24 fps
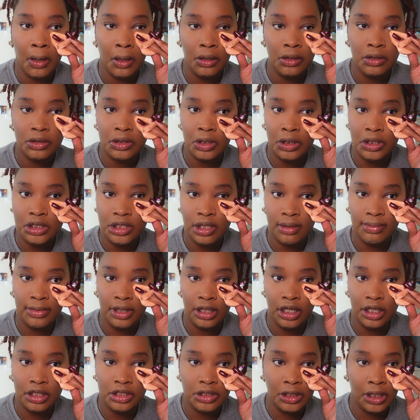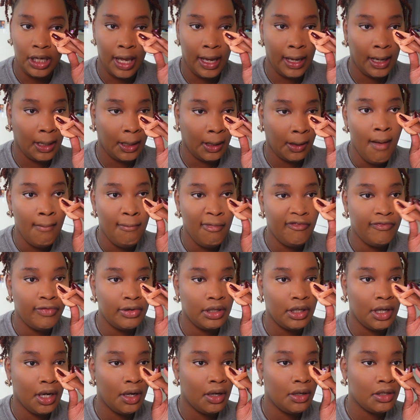you saw something that you like. But for
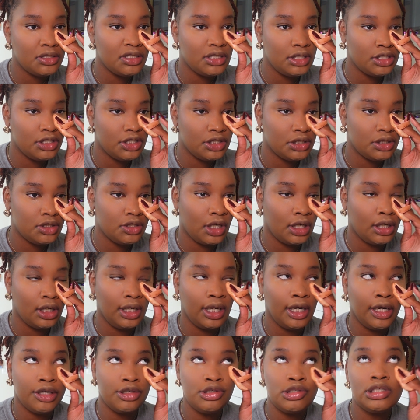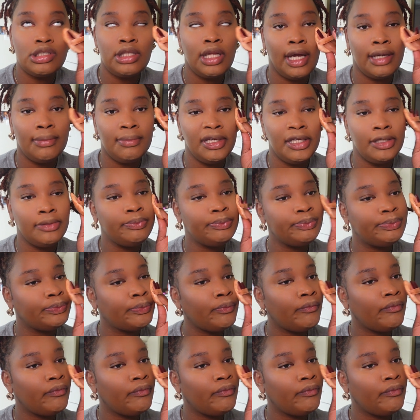the girls that are just trying to learn just like me,